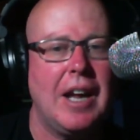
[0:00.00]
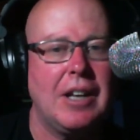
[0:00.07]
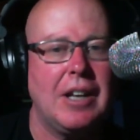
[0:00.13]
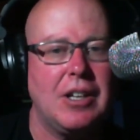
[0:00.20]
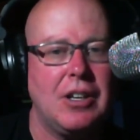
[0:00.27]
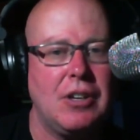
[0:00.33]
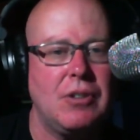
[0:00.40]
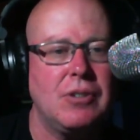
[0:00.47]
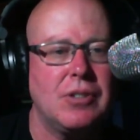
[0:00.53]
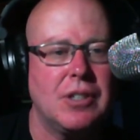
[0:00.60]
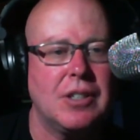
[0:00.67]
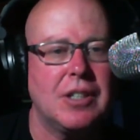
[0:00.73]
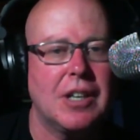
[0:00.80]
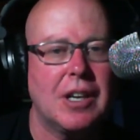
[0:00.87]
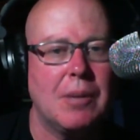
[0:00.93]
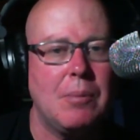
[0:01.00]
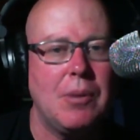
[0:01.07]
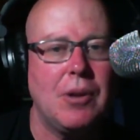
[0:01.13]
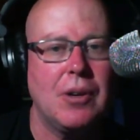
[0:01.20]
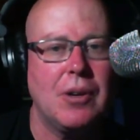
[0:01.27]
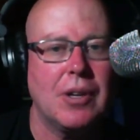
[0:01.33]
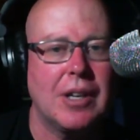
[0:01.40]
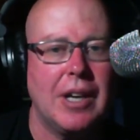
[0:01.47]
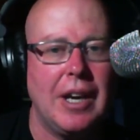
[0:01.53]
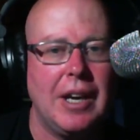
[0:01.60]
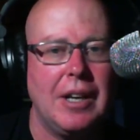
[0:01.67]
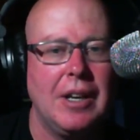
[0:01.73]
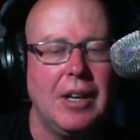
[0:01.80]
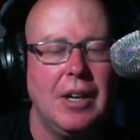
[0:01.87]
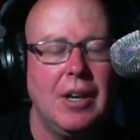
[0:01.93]
and to use it to
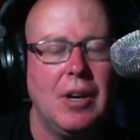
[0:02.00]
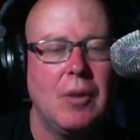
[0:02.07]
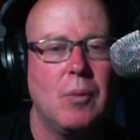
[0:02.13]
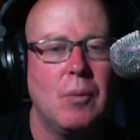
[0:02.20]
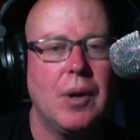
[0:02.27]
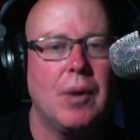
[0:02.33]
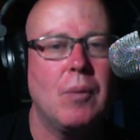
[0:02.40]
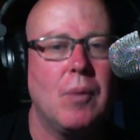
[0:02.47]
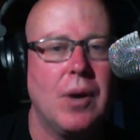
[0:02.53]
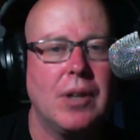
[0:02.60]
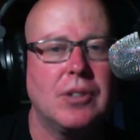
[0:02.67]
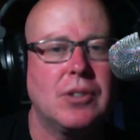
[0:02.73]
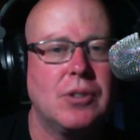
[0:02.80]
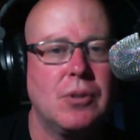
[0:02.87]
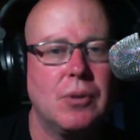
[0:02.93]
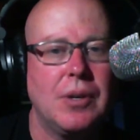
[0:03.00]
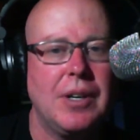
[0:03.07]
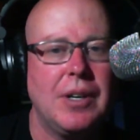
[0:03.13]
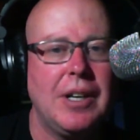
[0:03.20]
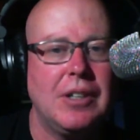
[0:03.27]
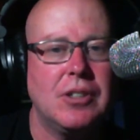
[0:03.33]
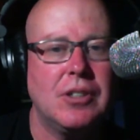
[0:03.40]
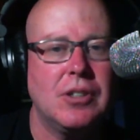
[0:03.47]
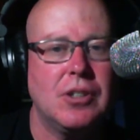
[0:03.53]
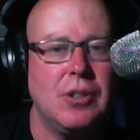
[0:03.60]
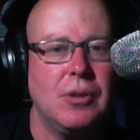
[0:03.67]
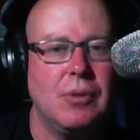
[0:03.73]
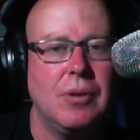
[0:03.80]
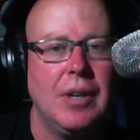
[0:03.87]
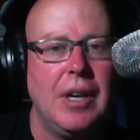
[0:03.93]
communicate what it wants to or needs
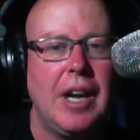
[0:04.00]
to.